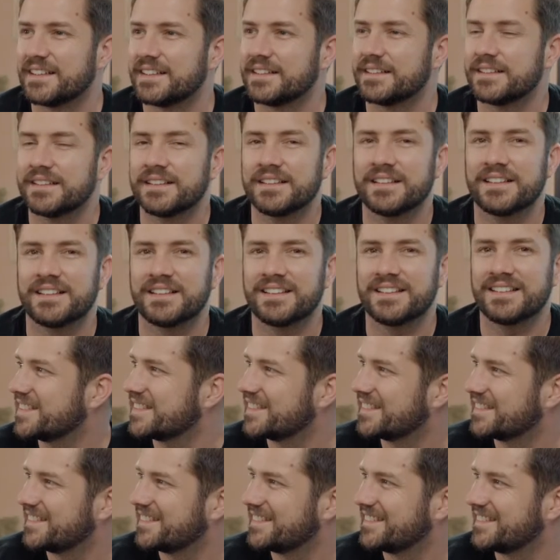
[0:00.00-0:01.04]

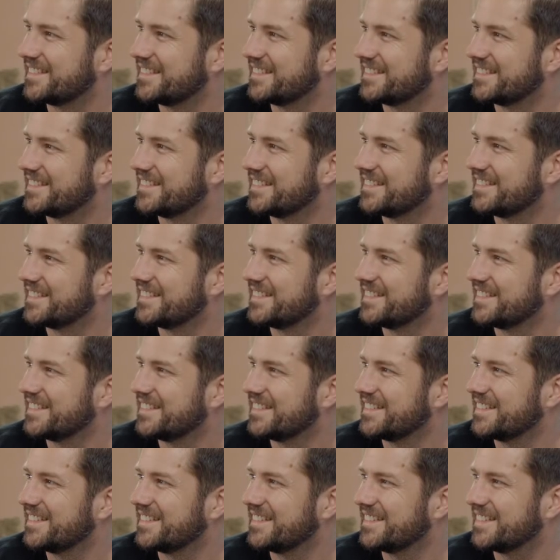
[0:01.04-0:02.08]

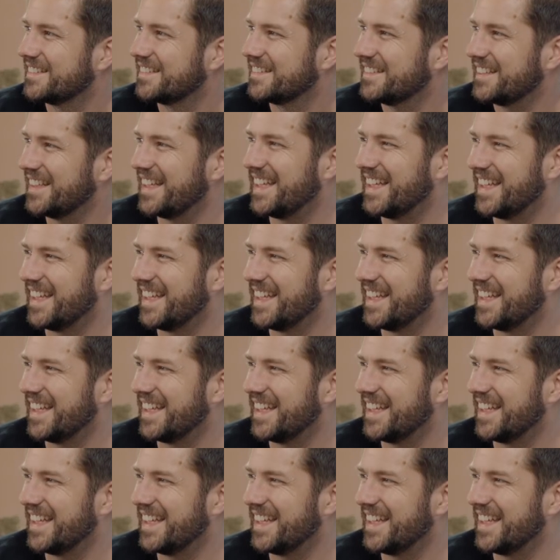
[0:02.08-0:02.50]
(silent)